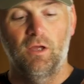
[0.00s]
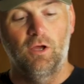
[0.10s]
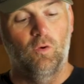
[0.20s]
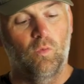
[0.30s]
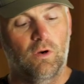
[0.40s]

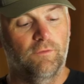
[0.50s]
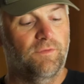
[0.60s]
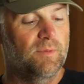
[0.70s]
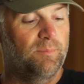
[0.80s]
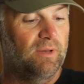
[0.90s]
an award
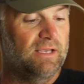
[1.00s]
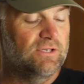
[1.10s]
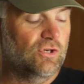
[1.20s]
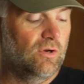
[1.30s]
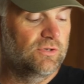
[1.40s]
from the Blade
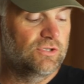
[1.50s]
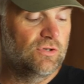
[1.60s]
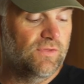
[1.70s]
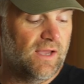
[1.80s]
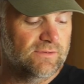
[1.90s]
Show in
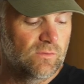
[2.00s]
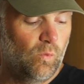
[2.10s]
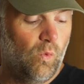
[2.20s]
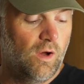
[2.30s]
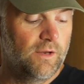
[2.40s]

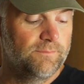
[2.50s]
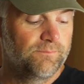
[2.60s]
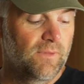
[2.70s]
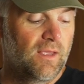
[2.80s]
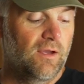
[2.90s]
2001.
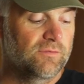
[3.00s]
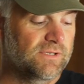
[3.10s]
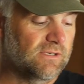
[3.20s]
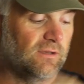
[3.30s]
I was just